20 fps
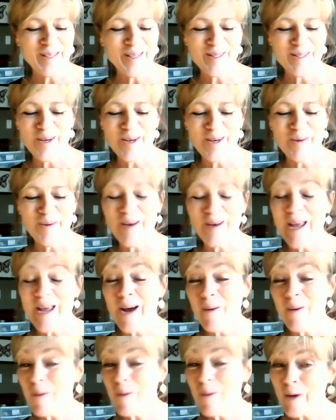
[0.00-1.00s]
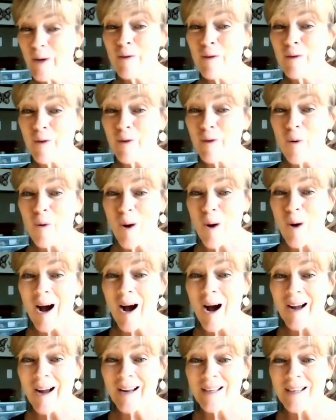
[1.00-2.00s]
So now when we go for a
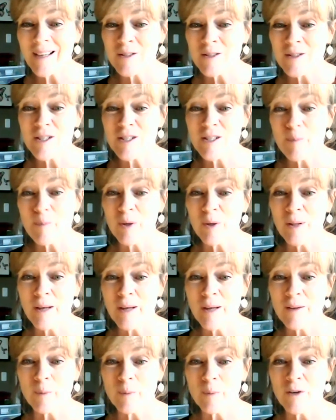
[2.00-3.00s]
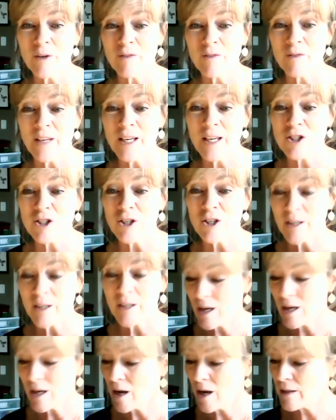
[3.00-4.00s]
walk, as soon as I pull out the purification,
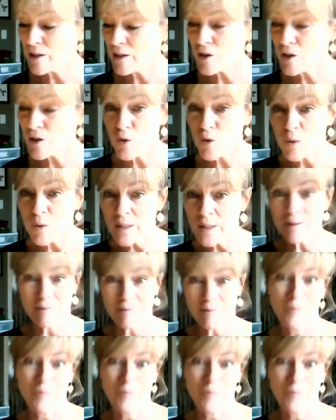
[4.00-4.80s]
these three,